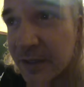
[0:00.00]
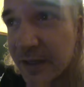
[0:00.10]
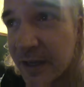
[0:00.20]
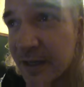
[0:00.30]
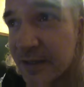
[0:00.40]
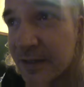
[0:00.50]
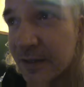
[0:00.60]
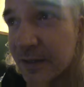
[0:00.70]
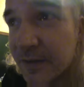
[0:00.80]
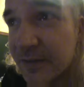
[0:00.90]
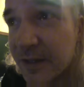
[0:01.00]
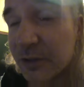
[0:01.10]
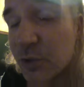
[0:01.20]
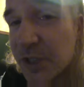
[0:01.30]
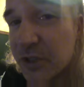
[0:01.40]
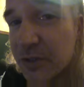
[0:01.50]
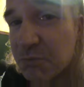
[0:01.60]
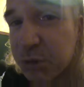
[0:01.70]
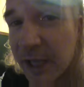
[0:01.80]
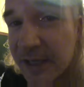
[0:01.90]
And they're losing
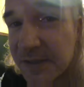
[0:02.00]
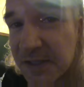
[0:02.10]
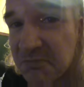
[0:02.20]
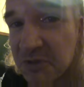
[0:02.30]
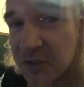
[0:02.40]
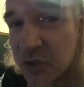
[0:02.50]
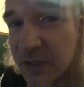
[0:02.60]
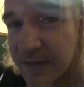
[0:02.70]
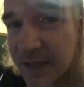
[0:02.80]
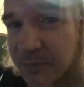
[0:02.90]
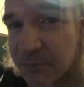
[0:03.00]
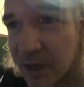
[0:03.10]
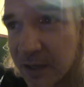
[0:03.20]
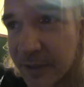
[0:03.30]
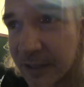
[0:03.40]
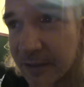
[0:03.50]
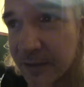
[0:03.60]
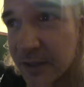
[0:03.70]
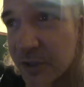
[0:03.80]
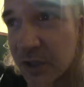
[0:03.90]
planes to do that type of bombing.
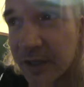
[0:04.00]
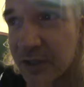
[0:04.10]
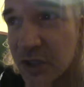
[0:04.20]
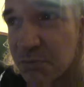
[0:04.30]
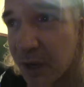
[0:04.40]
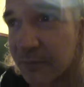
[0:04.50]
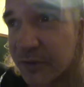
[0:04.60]
So they just bomb